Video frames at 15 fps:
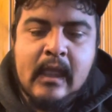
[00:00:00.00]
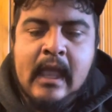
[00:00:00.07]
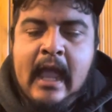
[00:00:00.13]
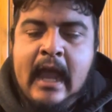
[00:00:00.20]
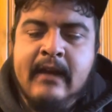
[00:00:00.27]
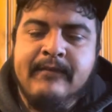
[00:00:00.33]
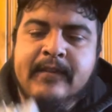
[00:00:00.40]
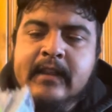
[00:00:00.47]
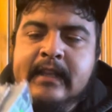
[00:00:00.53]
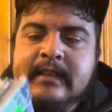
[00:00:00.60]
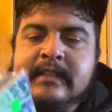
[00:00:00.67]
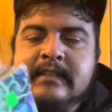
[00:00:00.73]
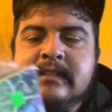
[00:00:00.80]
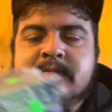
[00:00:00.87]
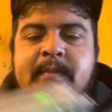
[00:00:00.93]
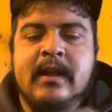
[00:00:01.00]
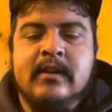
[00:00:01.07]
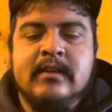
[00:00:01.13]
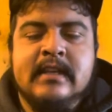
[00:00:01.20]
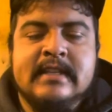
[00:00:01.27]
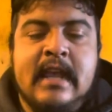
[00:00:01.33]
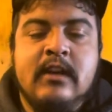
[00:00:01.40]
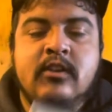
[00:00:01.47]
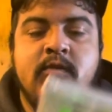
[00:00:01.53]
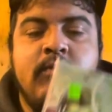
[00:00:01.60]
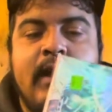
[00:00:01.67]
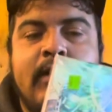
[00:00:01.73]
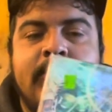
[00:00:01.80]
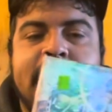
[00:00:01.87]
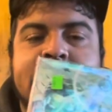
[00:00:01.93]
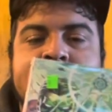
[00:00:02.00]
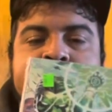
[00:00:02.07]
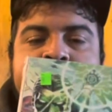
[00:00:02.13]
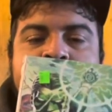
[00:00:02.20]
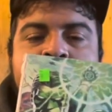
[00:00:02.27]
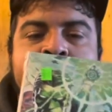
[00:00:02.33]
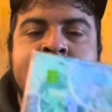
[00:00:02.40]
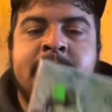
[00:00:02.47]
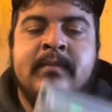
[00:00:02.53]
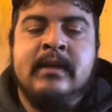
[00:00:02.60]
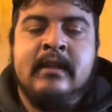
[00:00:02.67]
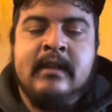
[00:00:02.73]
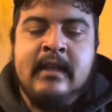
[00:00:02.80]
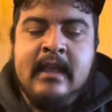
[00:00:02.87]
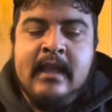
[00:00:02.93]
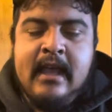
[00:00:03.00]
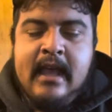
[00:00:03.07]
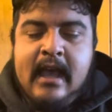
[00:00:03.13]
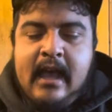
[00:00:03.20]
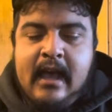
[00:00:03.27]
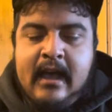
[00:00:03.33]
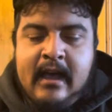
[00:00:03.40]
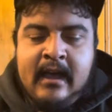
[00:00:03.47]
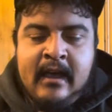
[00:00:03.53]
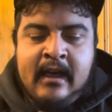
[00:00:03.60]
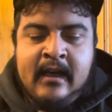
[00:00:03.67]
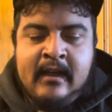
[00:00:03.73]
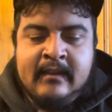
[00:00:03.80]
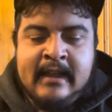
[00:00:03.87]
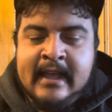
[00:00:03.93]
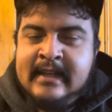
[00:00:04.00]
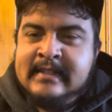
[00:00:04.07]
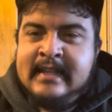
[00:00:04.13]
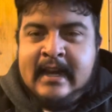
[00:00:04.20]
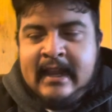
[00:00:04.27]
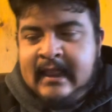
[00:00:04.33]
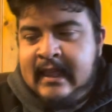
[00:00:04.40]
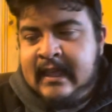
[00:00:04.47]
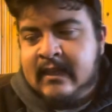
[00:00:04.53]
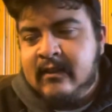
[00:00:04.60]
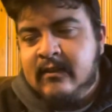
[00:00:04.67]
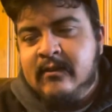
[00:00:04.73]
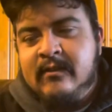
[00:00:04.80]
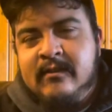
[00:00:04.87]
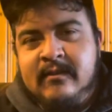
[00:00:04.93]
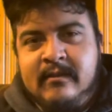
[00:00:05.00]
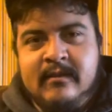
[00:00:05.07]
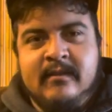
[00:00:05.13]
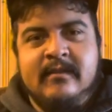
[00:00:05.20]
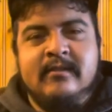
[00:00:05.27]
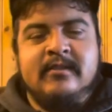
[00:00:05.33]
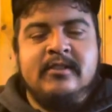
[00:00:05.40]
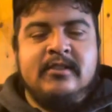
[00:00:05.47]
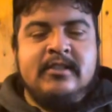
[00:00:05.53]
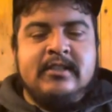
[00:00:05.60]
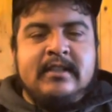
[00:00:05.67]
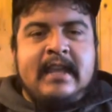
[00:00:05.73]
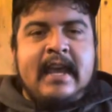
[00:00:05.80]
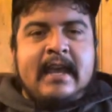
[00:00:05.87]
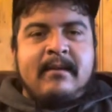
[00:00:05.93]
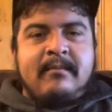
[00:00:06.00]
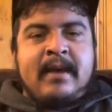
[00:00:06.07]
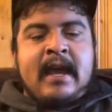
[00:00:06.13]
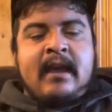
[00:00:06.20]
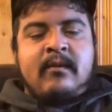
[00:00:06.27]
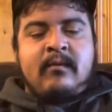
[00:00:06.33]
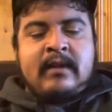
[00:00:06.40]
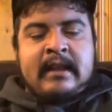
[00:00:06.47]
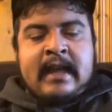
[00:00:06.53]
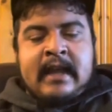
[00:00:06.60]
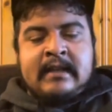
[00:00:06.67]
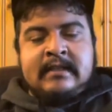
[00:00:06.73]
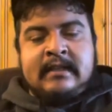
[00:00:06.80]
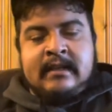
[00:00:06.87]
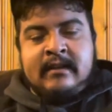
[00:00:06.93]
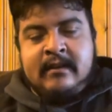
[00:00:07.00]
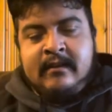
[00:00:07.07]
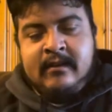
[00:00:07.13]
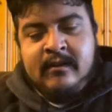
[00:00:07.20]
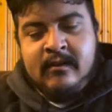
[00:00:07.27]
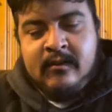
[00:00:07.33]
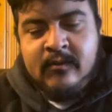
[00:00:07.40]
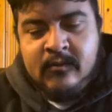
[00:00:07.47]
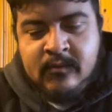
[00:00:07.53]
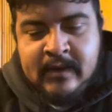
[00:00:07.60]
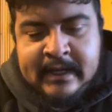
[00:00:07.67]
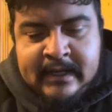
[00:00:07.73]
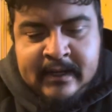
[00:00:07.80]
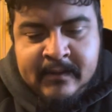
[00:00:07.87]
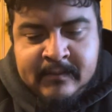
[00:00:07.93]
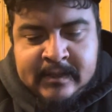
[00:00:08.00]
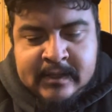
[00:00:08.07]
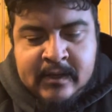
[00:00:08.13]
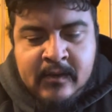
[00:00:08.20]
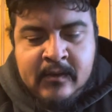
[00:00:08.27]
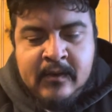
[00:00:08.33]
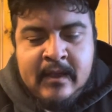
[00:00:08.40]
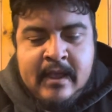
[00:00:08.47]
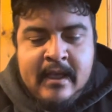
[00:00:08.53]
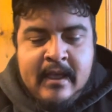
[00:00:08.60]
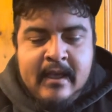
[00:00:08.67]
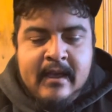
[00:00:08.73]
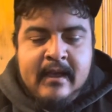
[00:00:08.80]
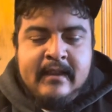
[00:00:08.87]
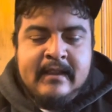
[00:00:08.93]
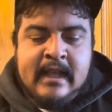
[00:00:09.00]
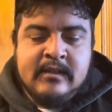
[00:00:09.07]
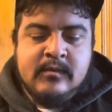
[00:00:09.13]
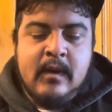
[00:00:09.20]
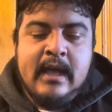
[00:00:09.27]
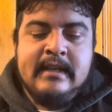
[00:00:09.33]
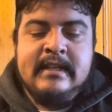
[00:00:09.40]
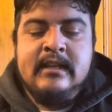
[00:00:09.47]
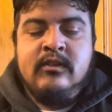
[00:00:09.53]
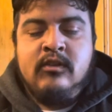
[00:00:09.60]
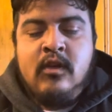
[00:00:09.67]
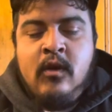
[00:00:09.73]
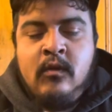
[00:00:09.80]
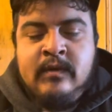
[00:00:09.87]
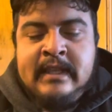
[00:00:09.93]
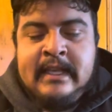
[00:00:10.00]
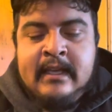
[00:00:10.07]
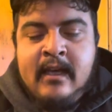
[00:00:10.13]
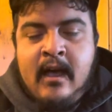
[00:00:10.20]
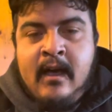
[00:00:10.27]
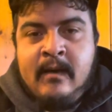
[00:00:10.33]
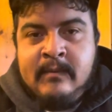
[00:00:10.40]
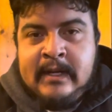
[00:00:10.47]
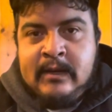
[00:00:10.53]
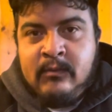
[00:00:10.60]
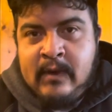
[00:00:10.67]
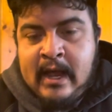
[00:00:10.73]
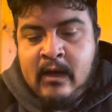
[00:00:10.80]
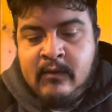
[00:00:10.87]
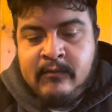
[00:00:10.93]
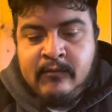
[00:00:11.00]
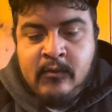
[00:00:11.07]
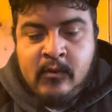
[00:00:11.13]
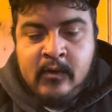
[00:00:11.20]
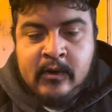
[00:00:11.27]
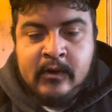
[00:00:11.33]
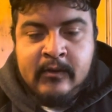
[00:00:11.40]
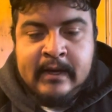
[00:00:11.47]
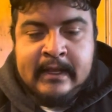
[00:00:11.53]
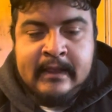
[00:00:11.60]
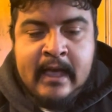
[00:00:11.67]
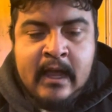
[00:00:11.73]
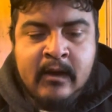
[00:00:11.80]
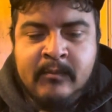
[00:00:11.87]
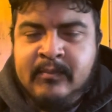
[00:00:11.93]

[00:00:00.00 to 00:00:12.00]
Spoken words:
I feel like these is better because I do want to read this story, but like I said, I like just kicking back and relaxing, reading them. So that's why I didn't go the Omni route for Green Lantern.